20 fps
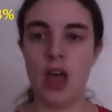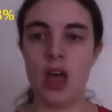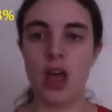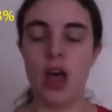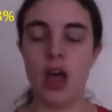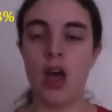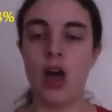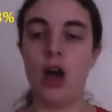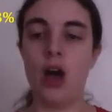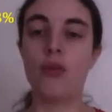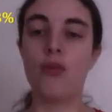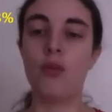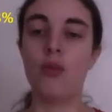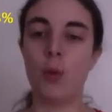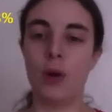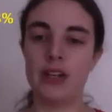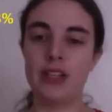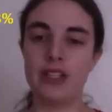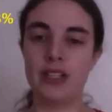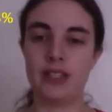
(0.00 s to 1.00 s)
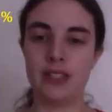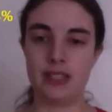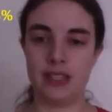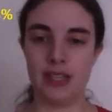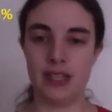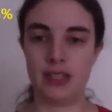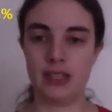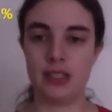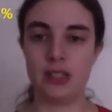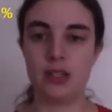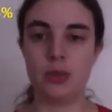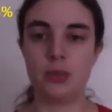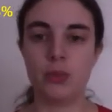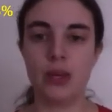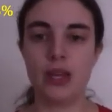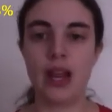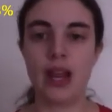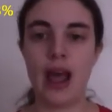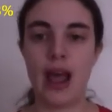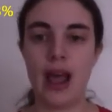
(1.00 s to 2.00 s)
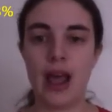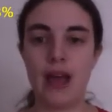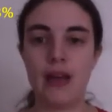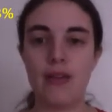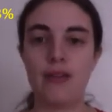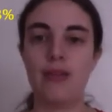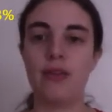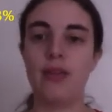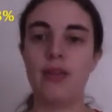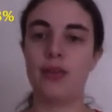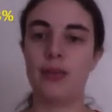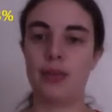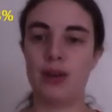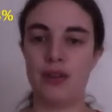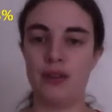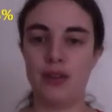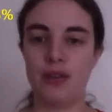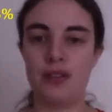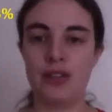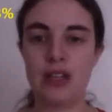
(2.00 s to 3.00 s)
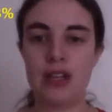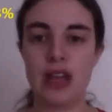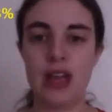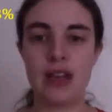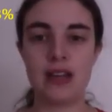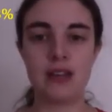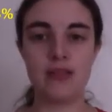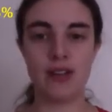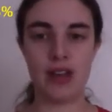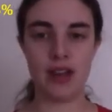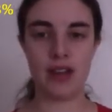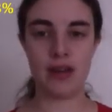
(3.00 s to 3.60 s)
of 1 to 6, we'd have 359 divided by